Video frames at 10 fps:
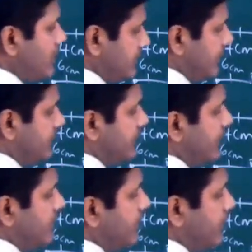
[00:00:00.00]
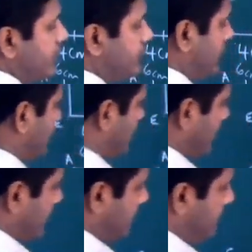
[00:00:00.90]
6 centimeters.
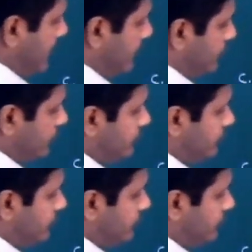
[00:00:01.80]
B to